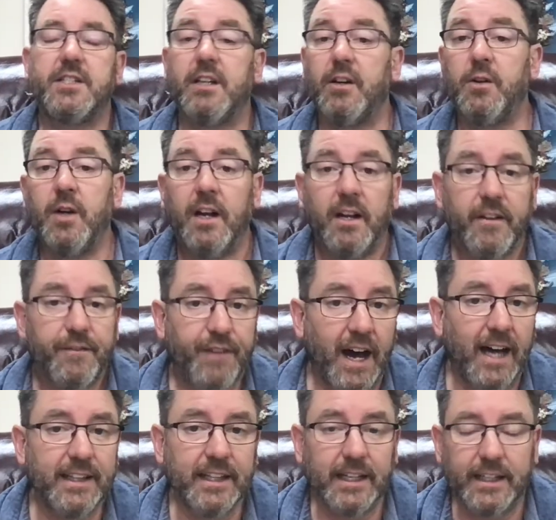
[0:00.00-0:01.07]
So
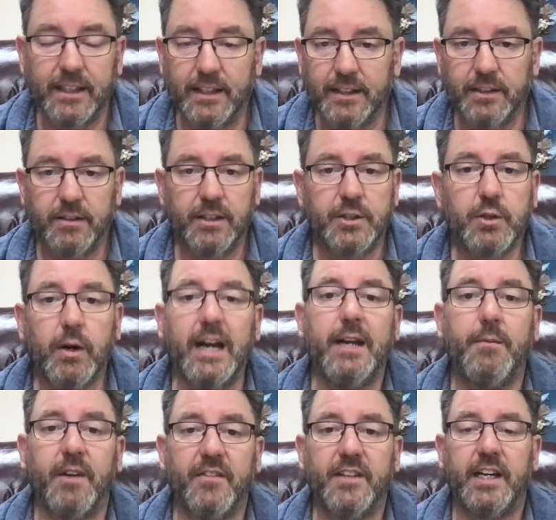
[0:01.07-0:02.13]
finally, the
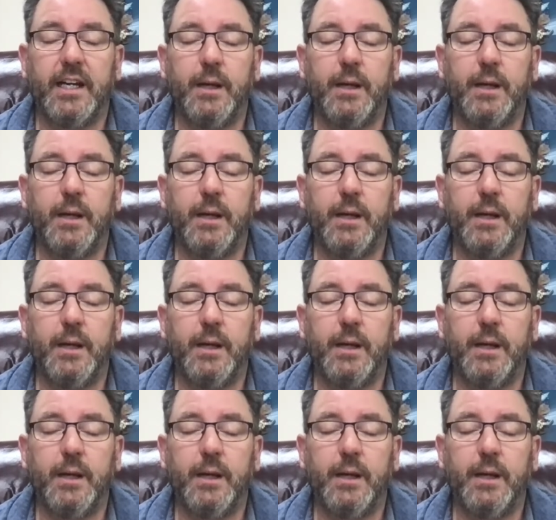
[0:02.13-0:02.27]
dream of the